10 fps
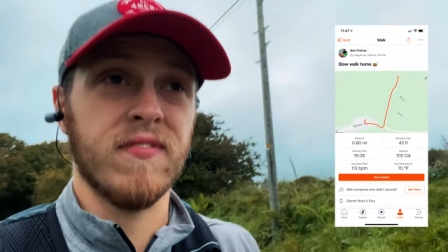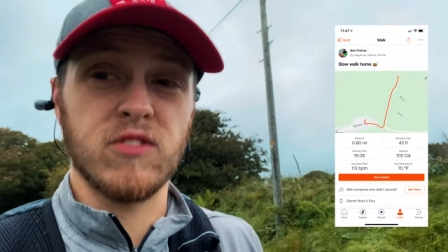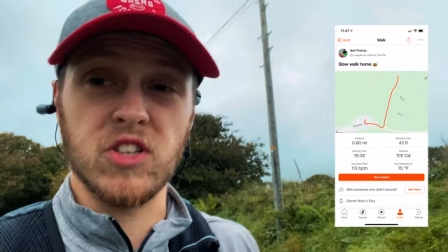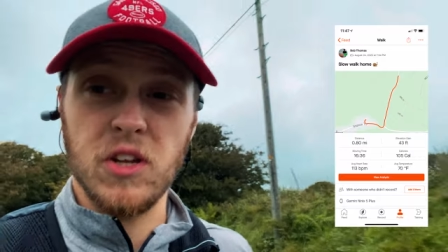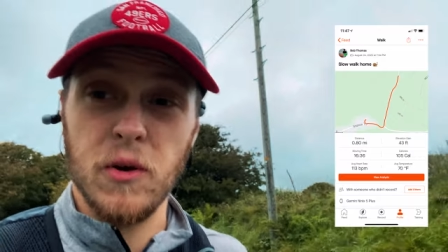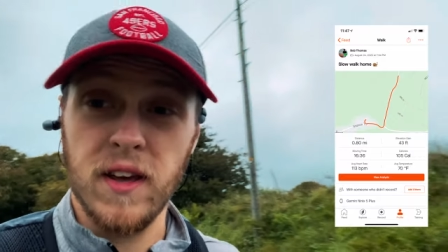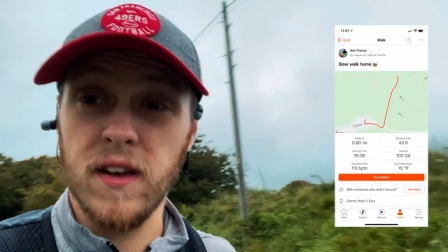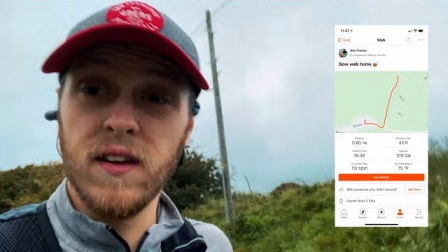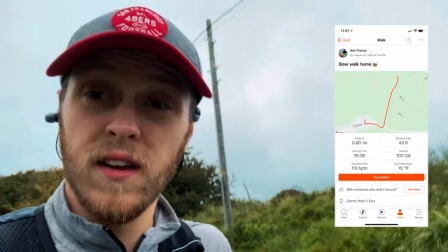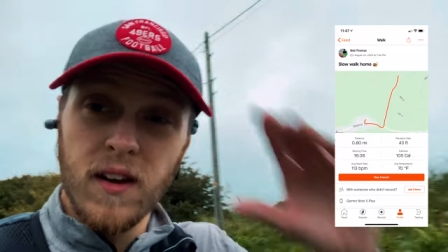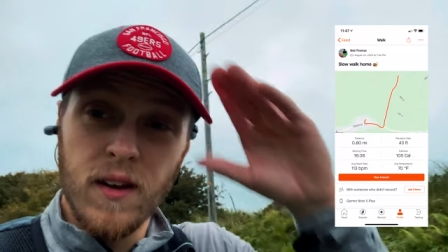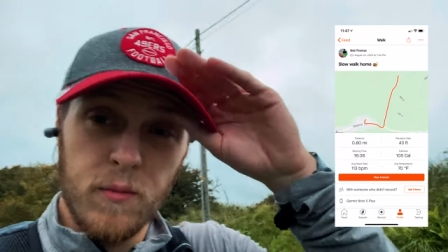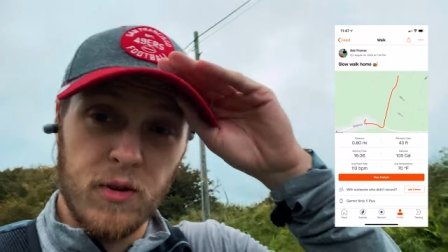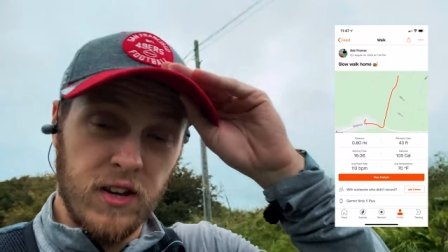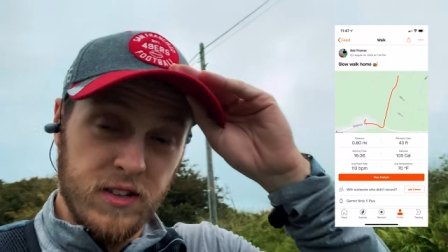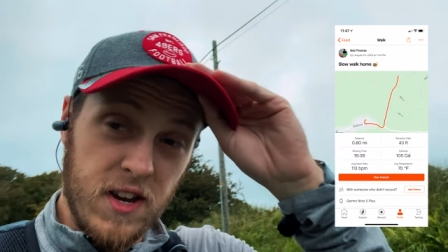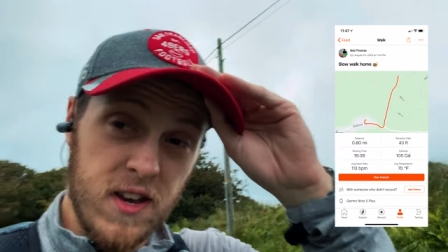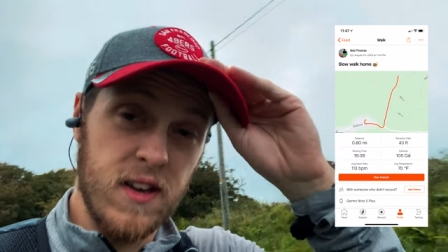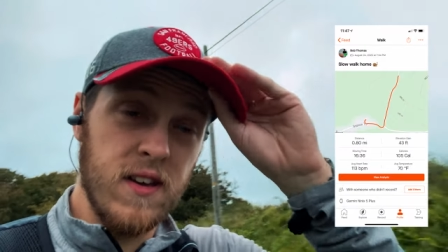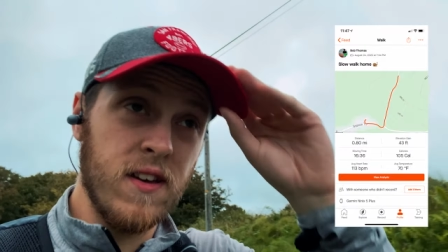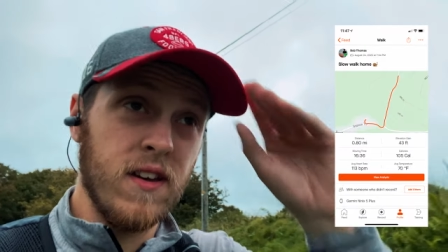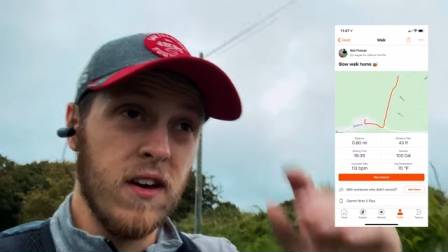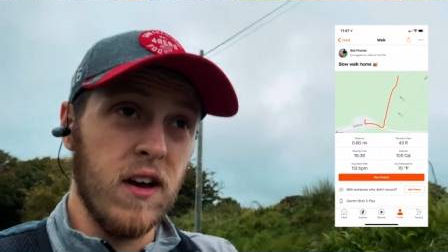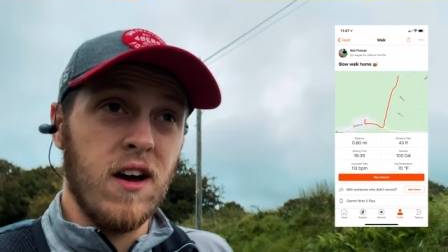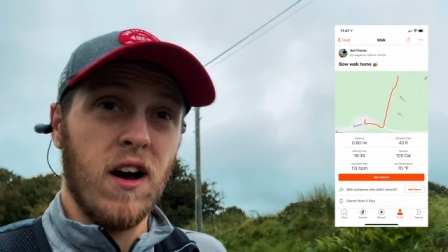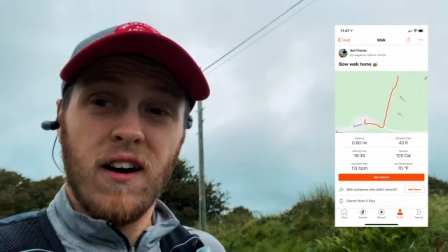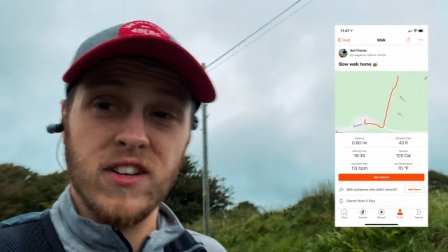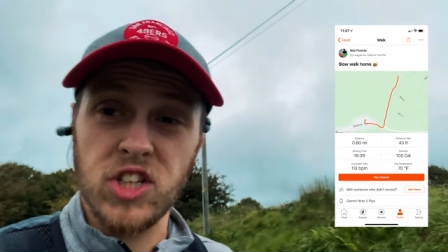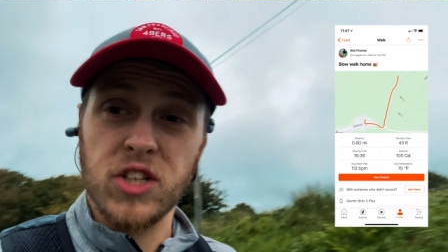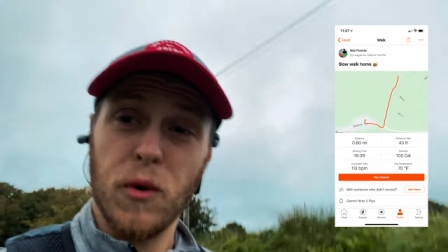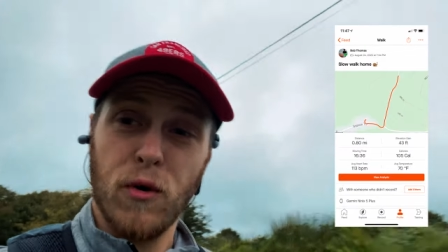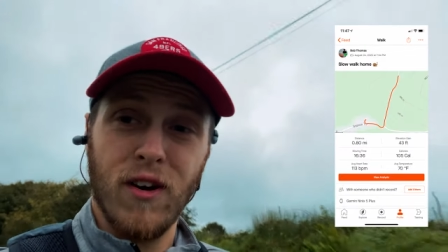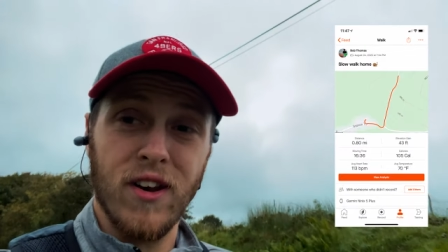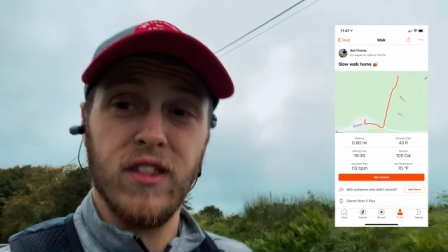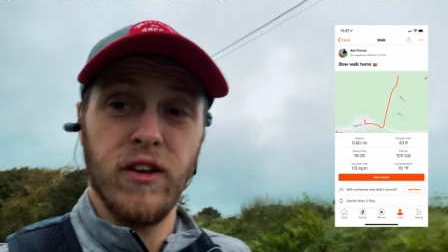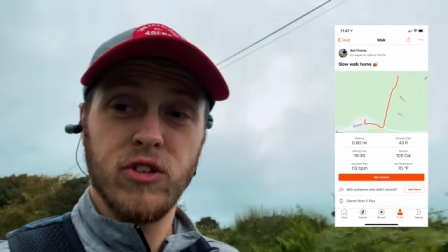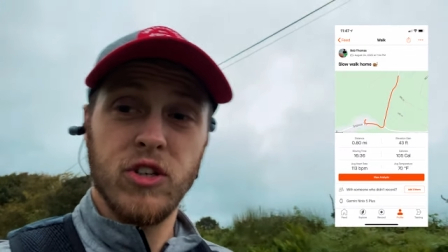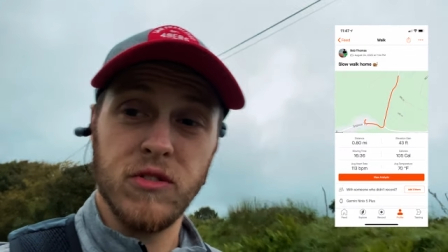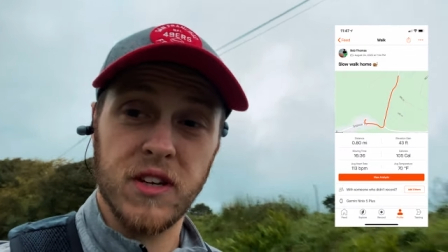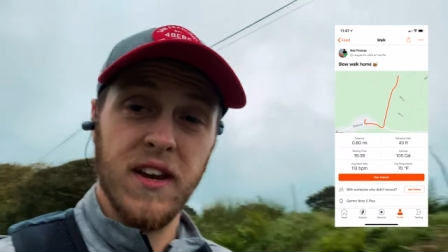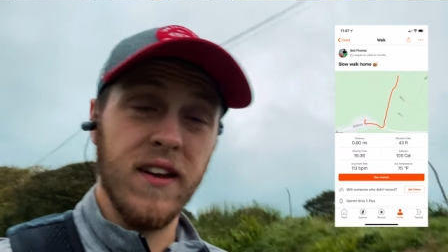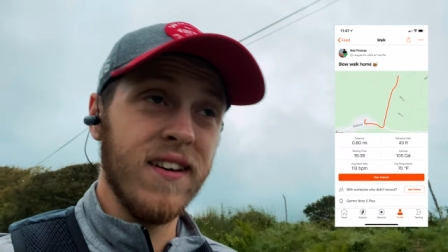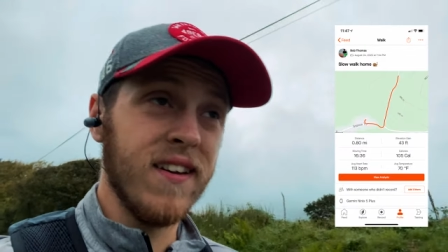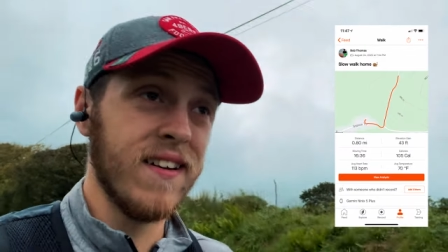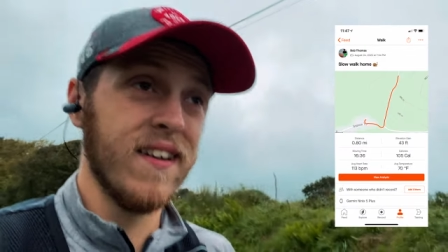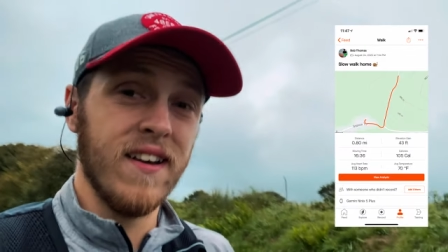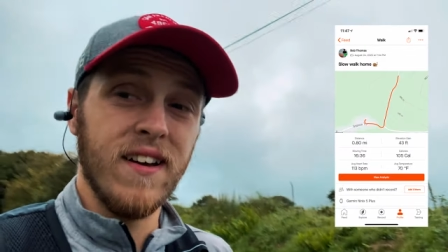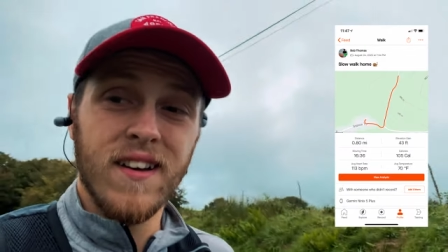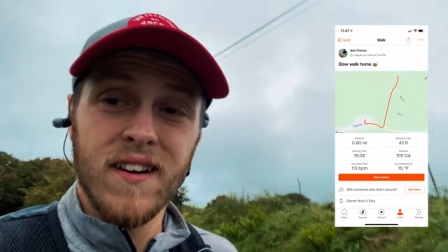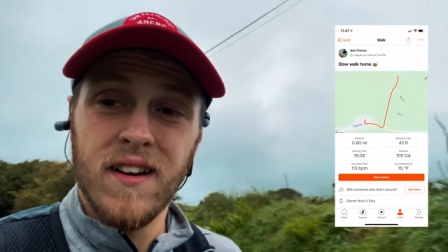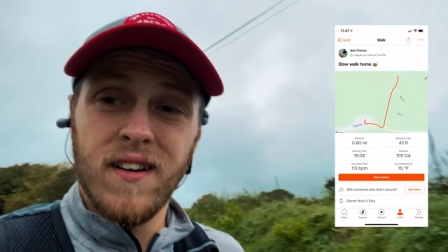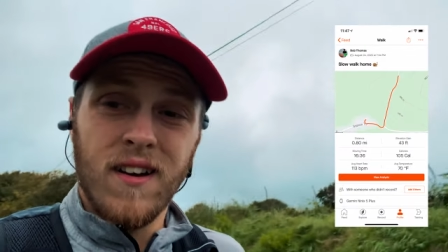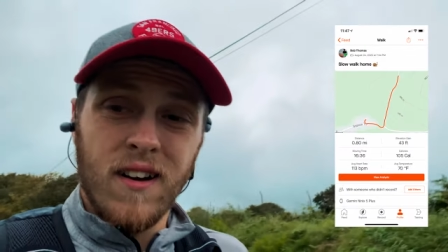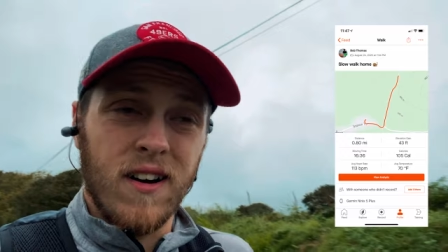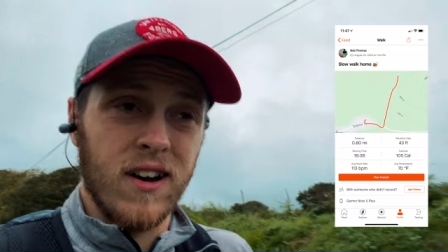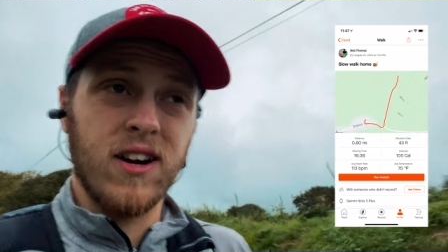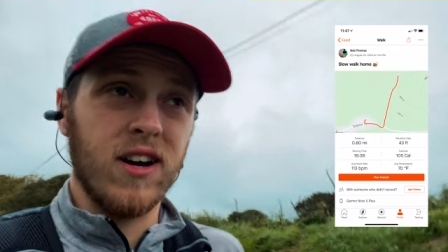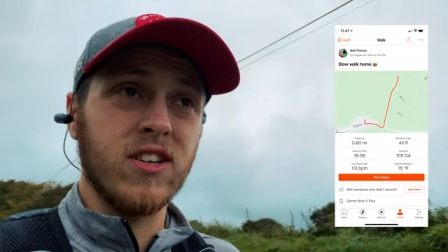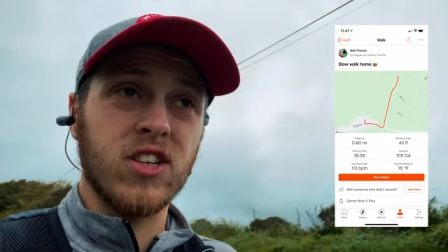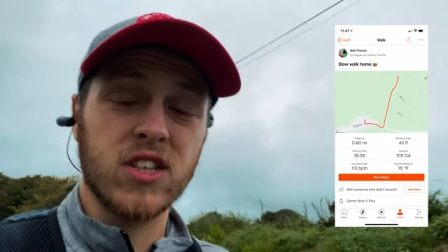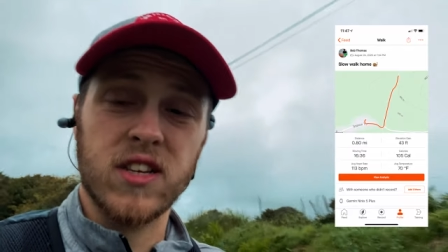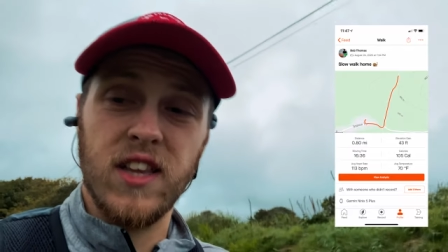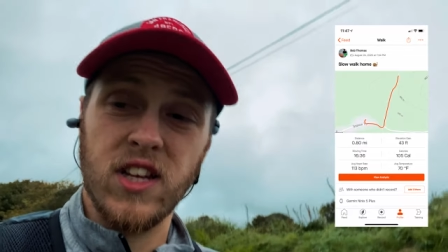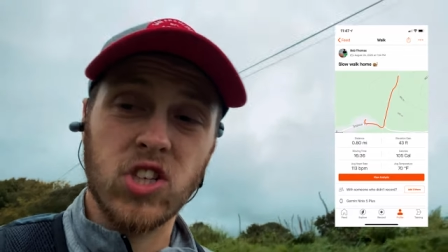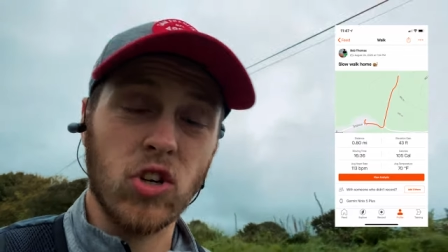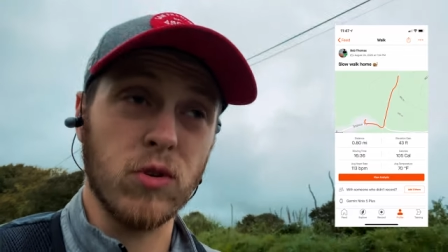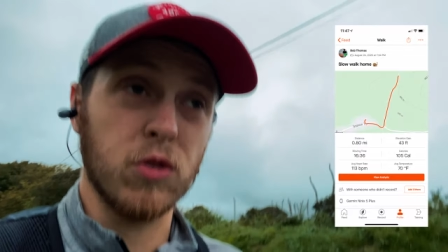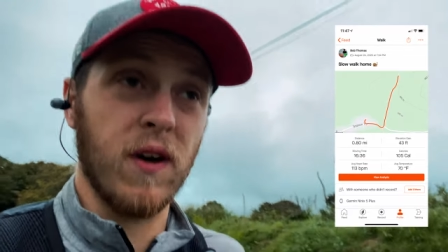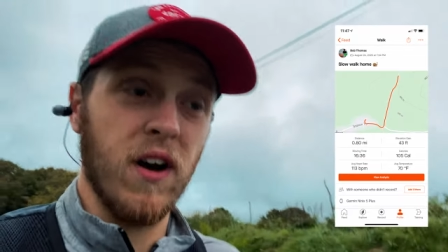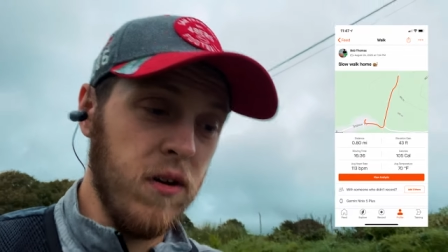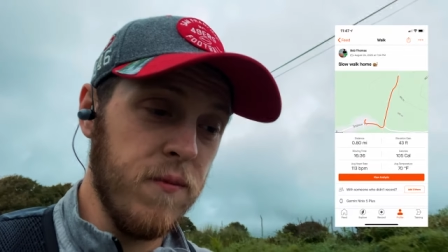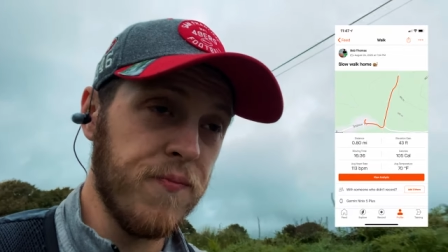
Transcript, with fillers: Just doing it because I just want to run in those shoes again. I just, they're so much better.